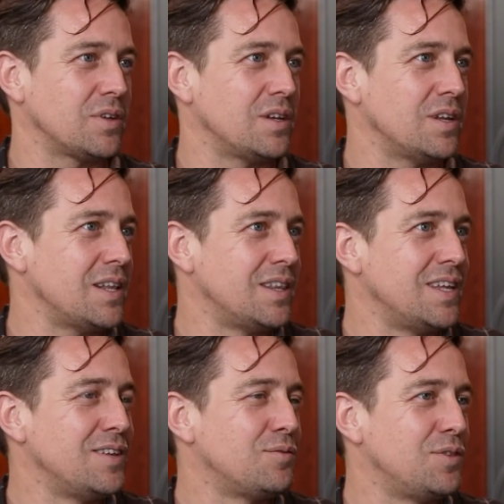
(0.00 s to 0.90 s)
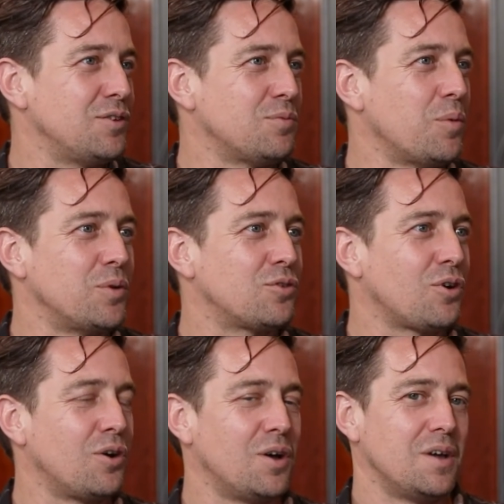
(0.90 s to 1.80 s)
And these moments
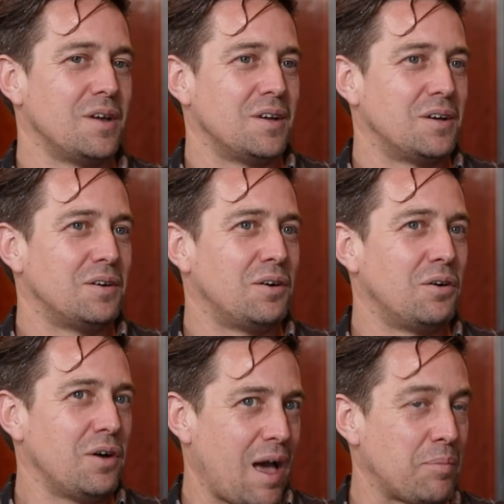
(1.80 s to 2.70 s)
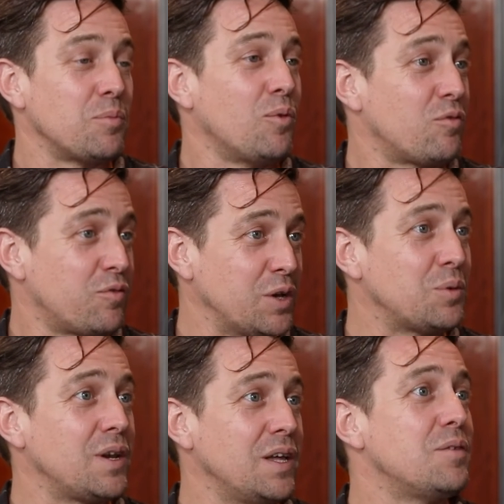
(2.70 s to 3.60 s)
happen more
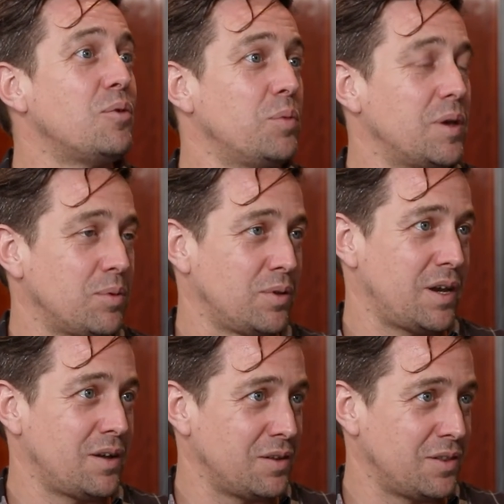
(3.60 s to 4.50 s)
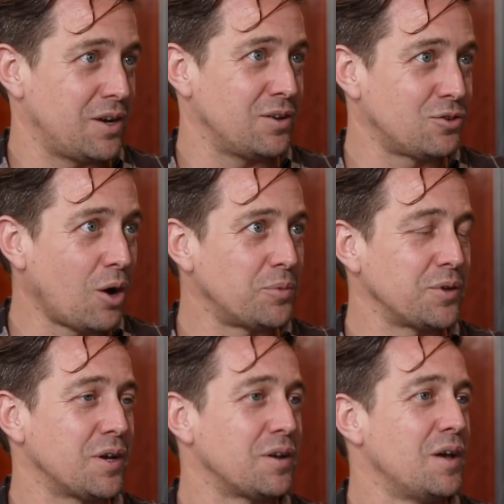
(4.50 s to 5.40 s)
frequently the more people that are
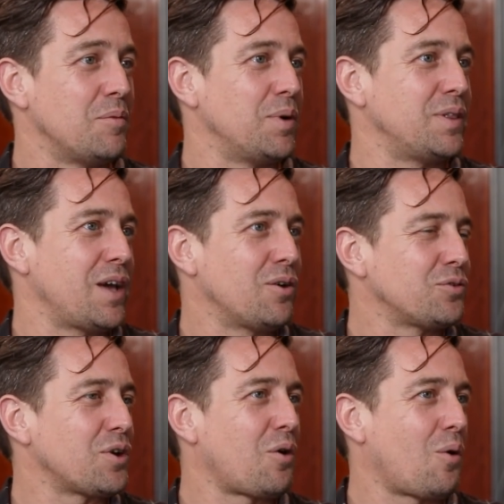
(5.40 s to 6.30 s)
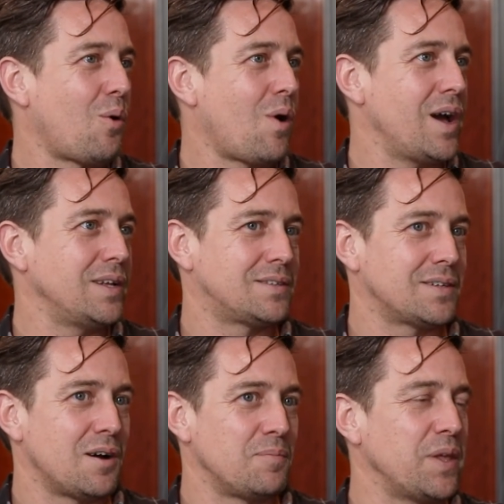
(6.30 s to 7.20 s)
adopting it, but they're also quite
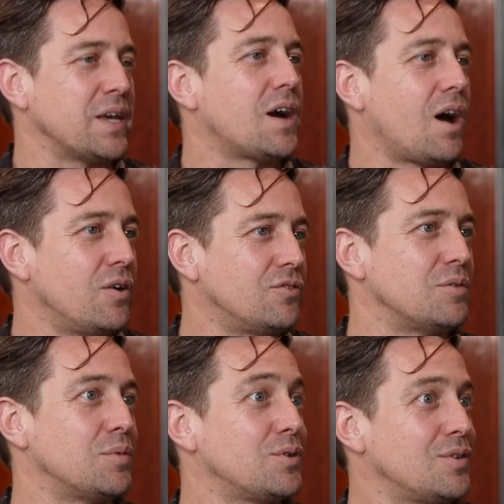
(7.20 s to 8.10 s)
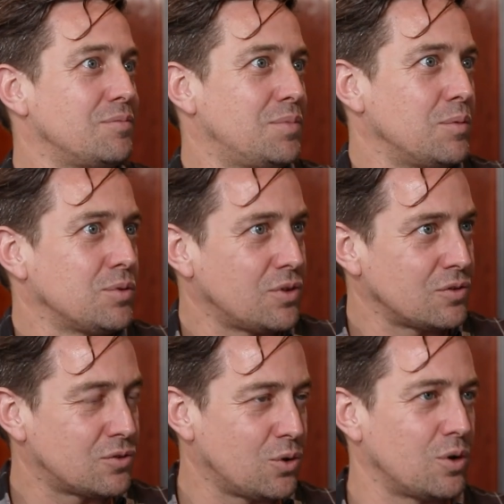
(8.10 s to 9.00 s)
encouraging, because then people start
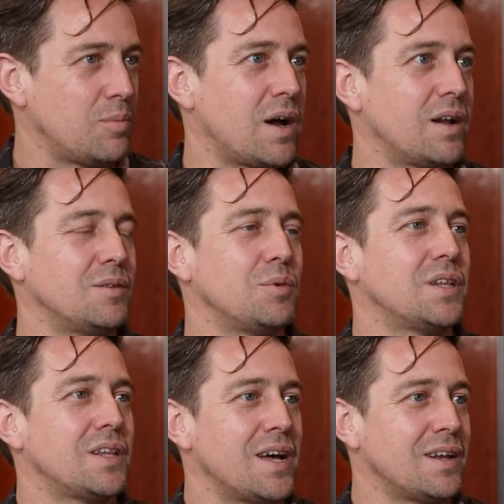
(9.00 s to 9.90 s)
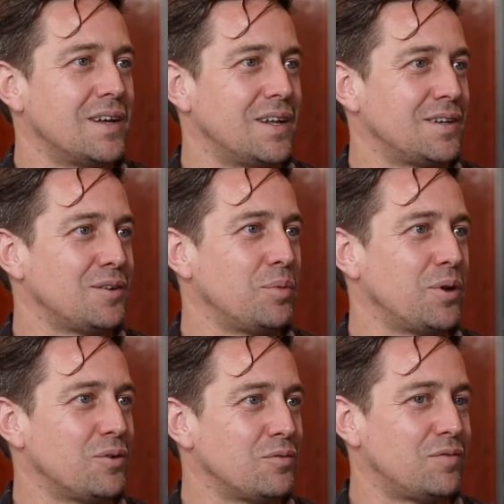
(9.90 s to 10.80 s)
to talk about it, and then we get that little bit
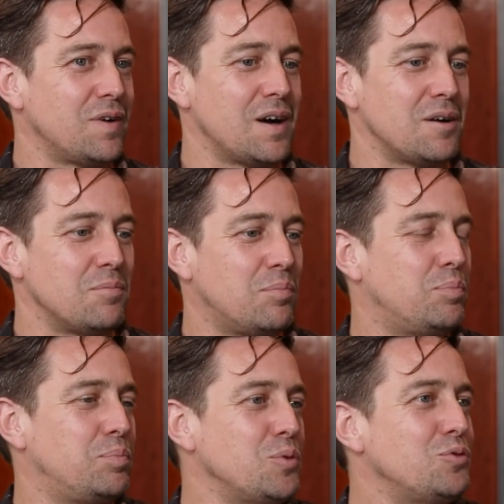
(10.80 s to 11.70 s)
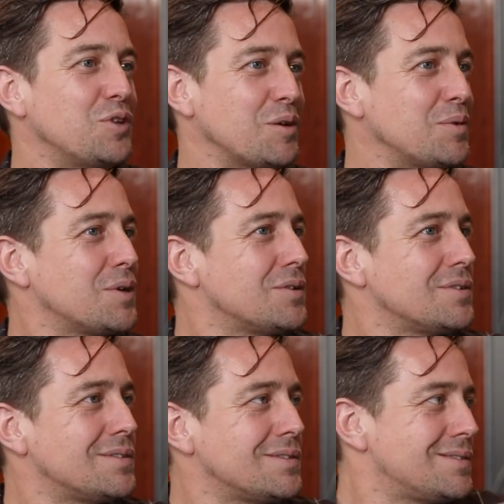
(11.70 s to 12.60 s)
of boosting,
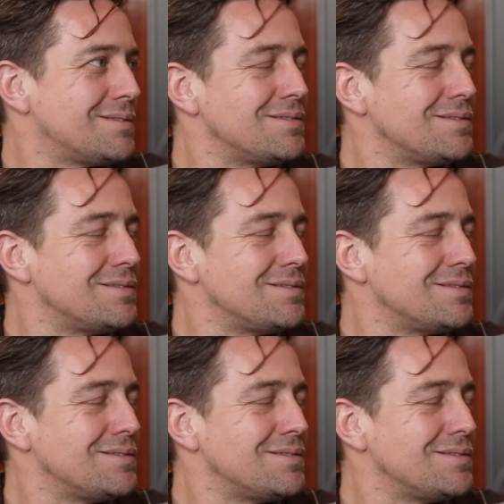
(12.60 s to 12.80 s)
because